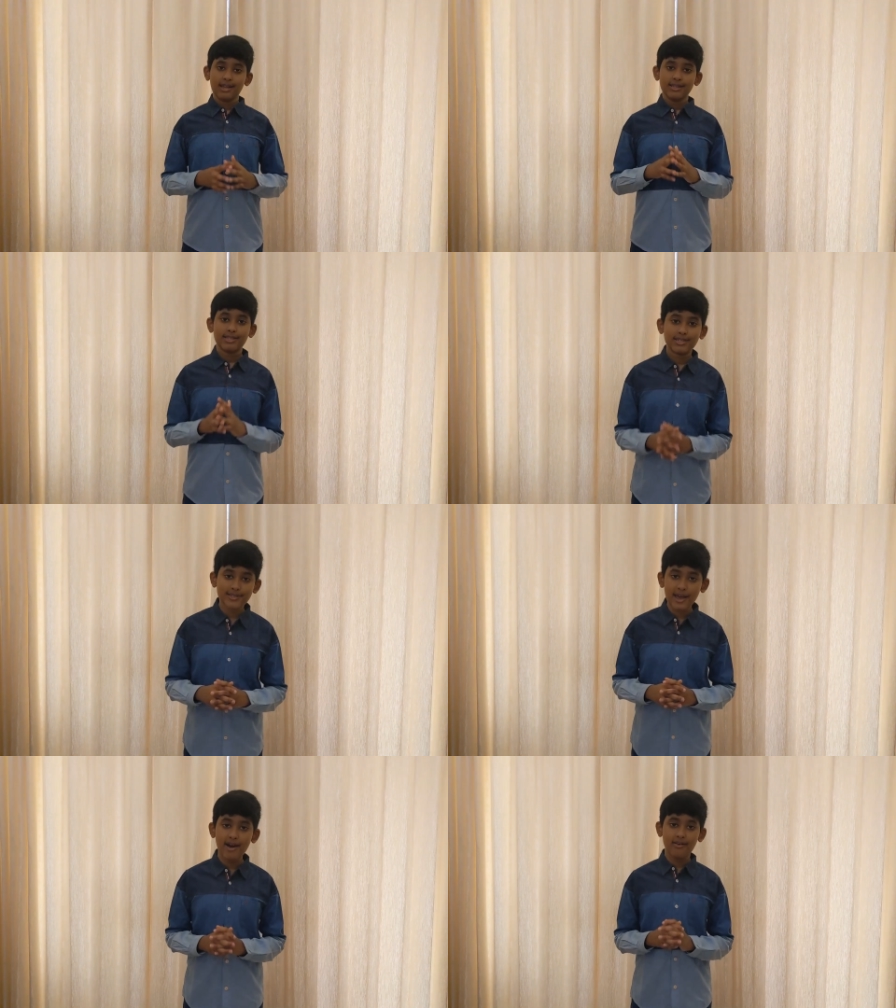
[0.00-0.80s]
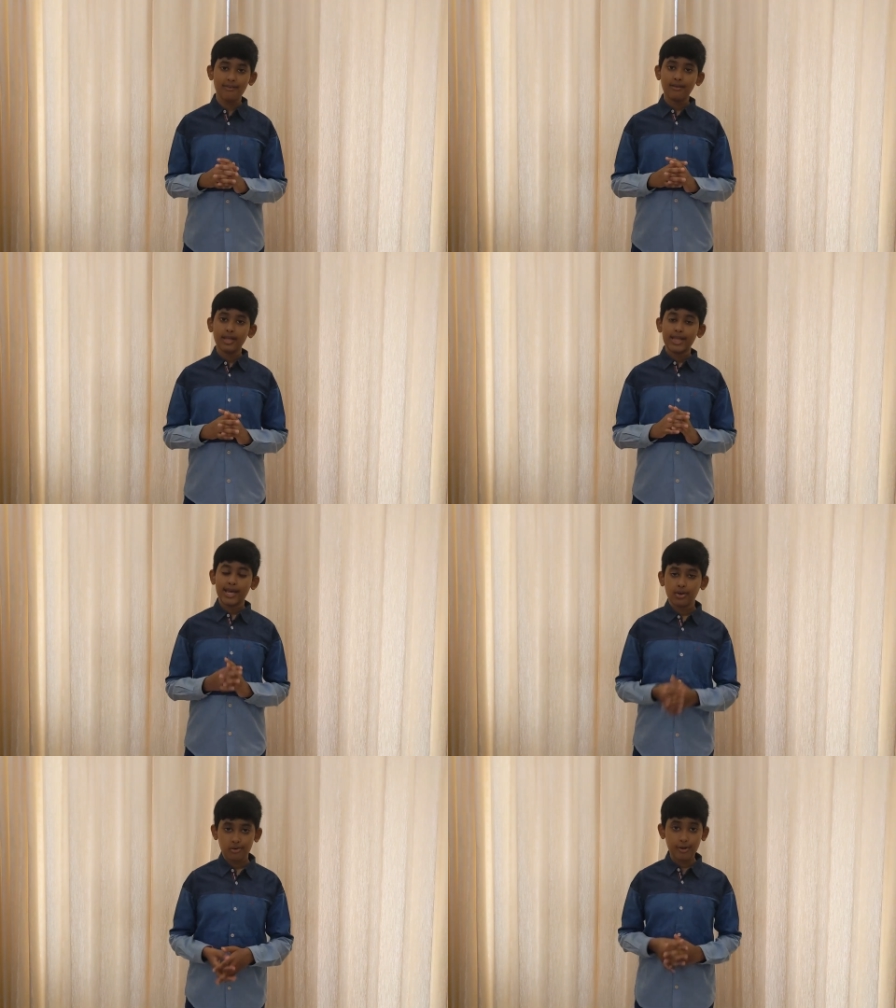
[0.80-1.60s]
So,
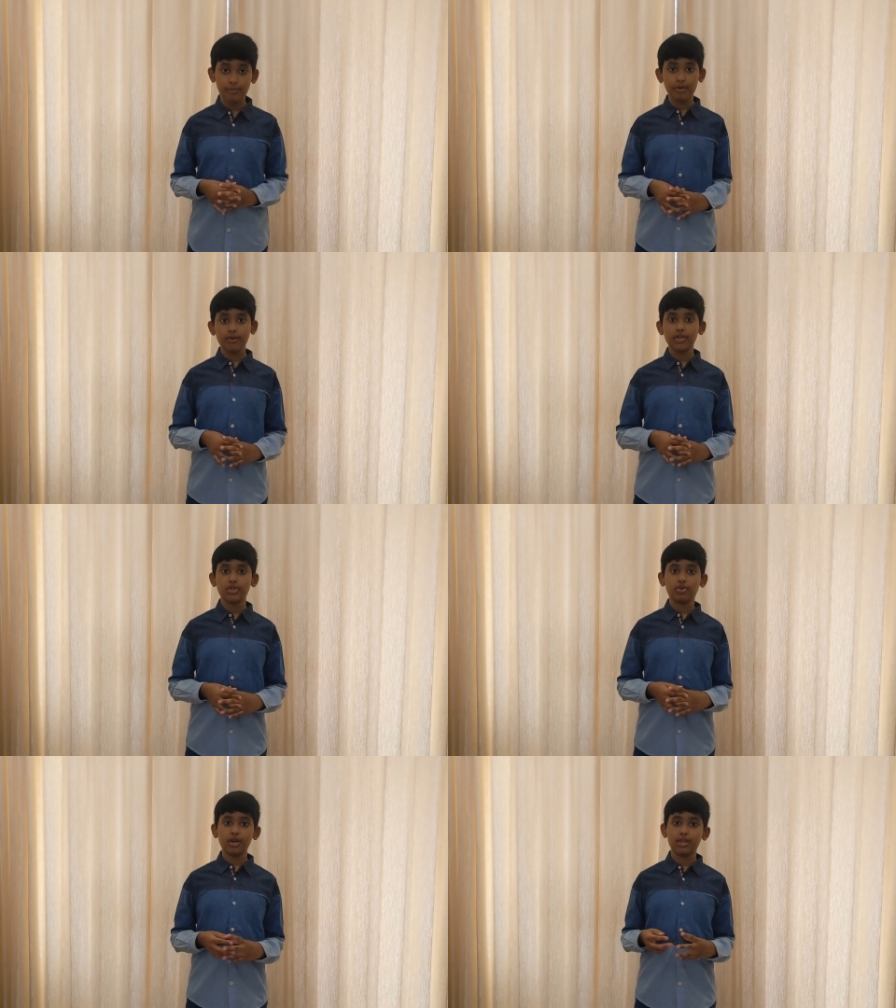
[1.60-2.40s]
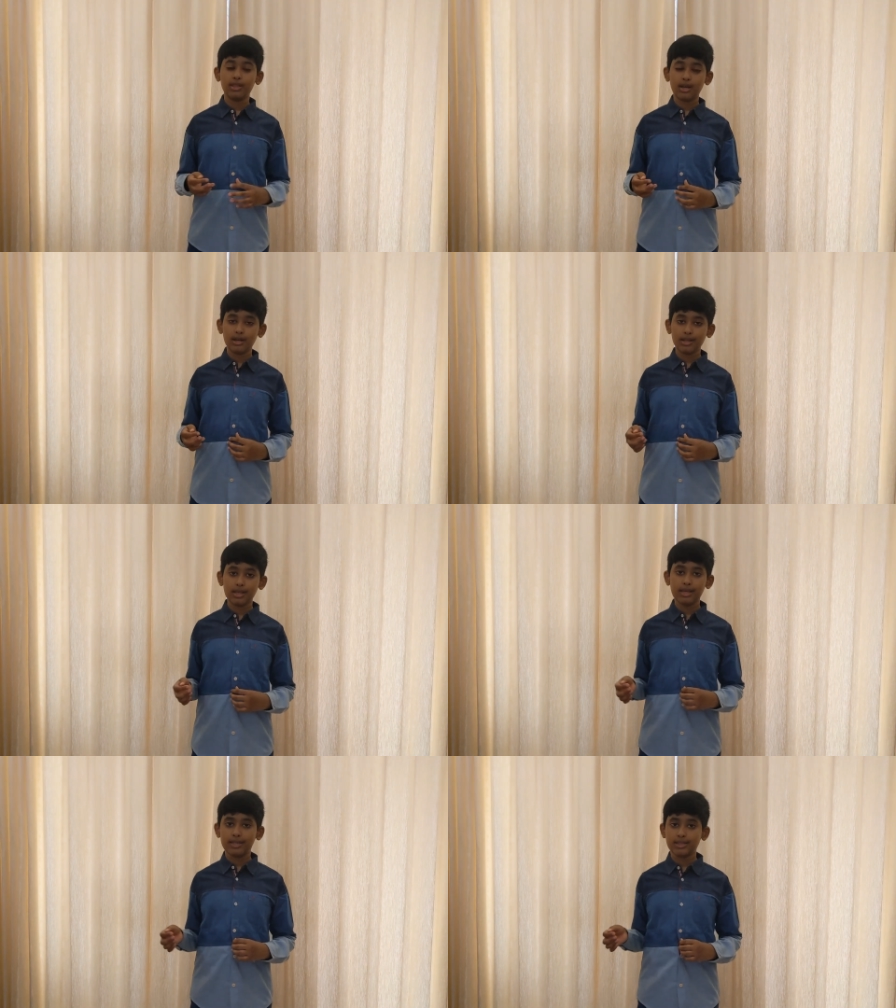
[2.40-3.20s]
I hope you enjoyed
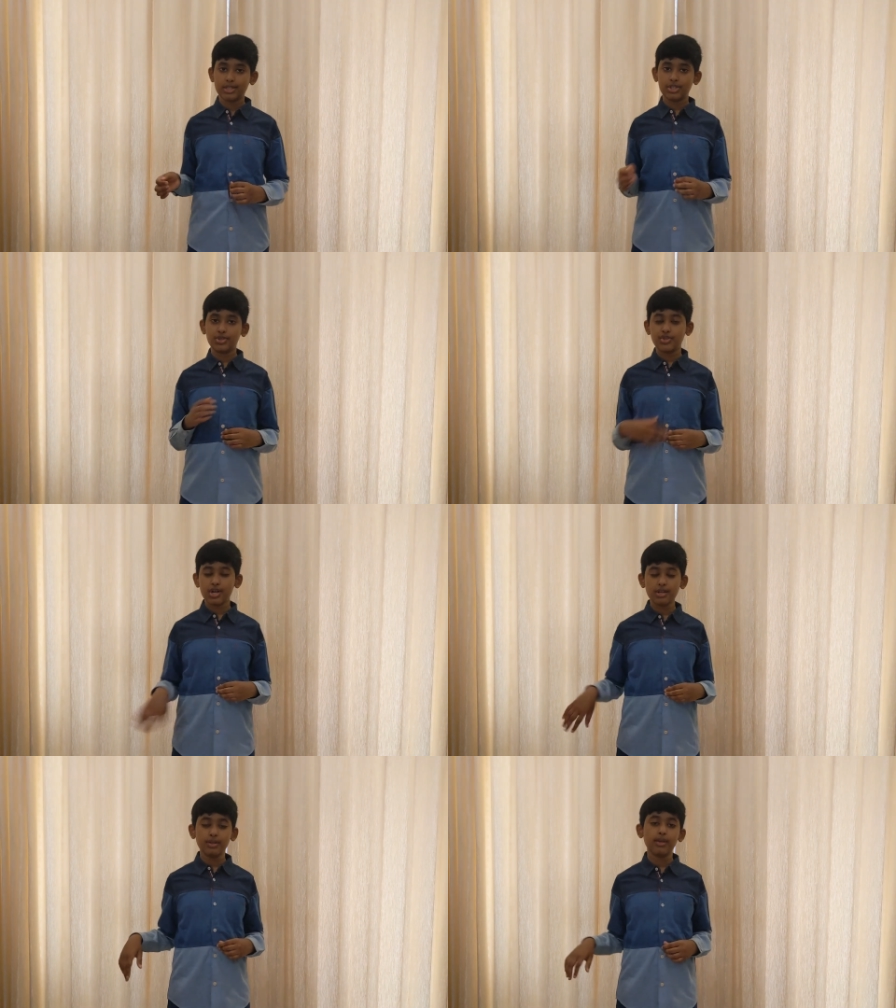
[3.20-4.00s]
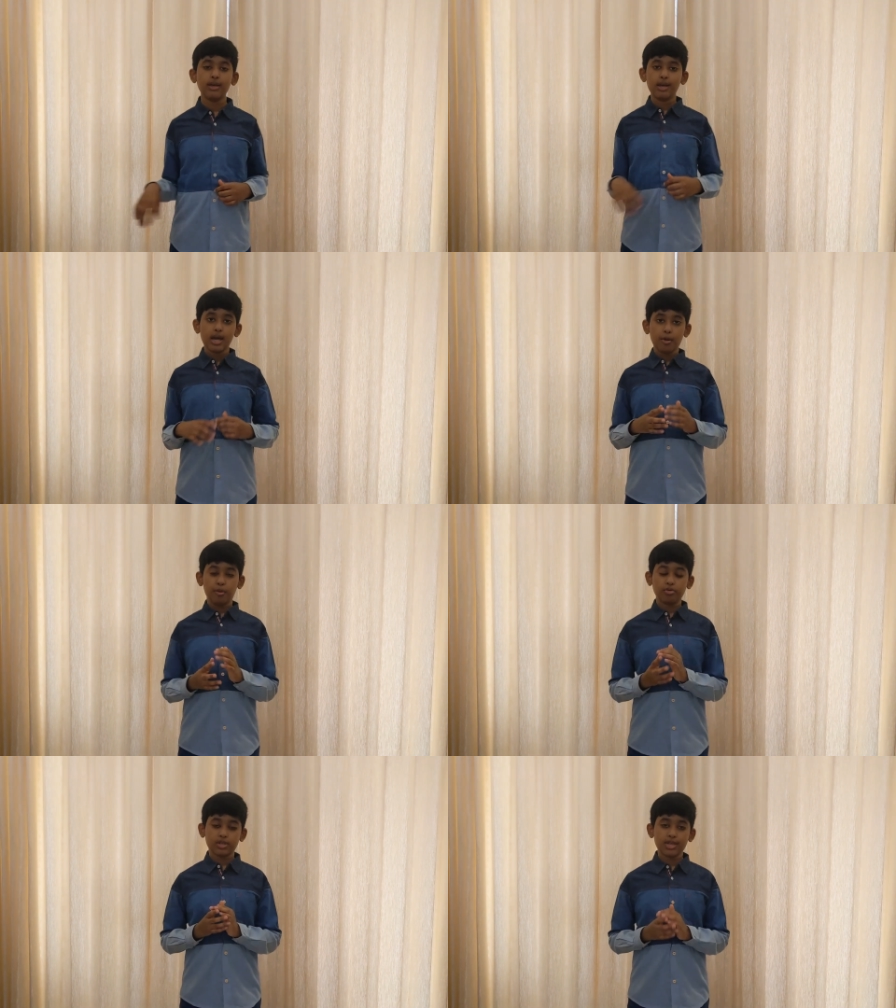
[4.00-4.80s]
learning in this journey
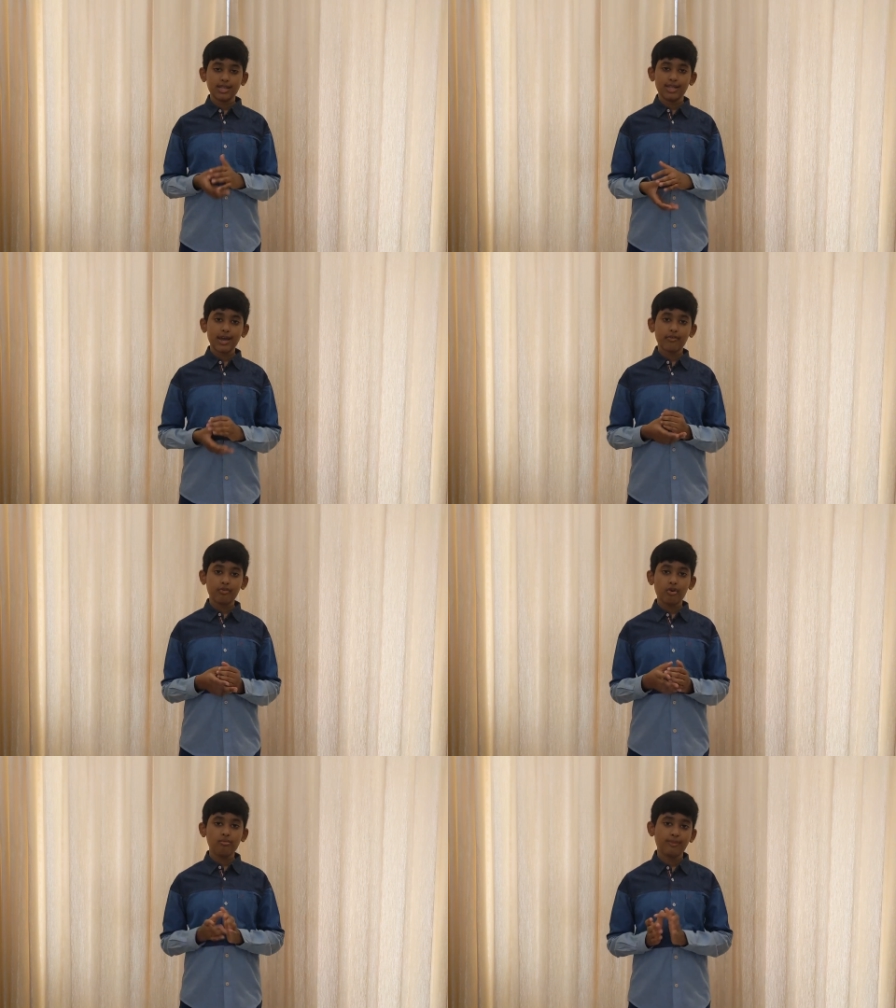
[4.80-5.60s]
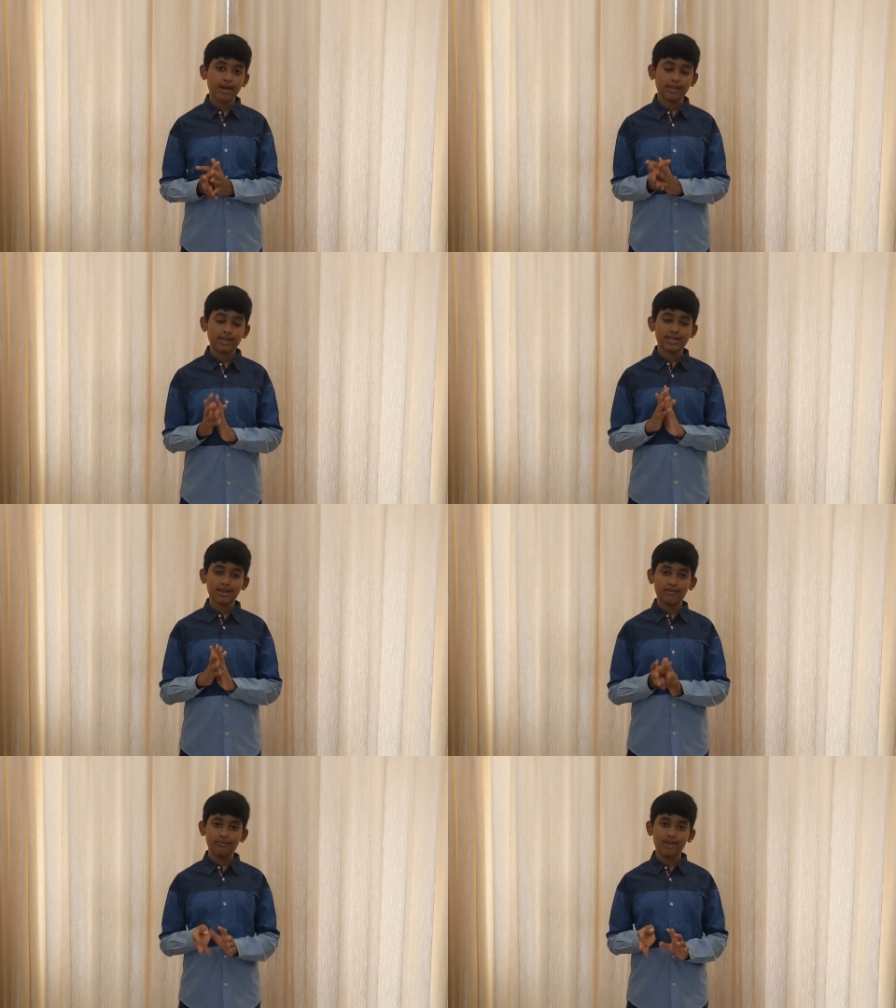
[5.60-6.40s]
about
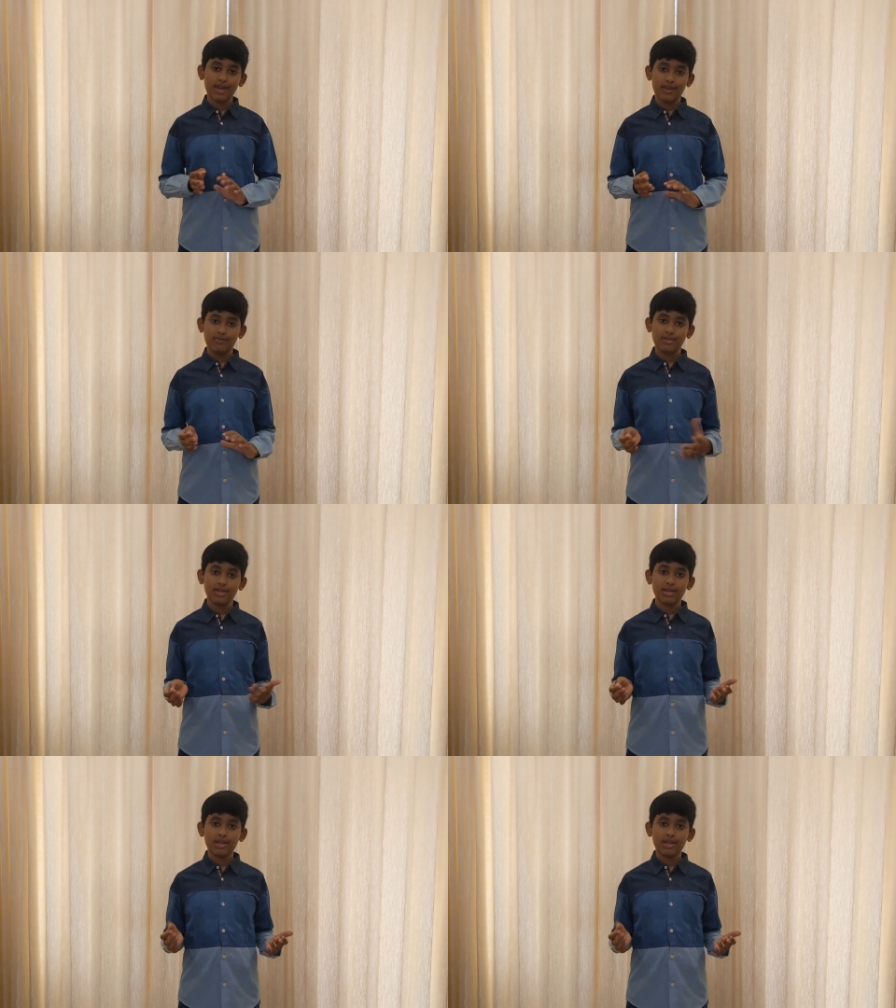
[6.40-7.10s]
electromagnetic waves.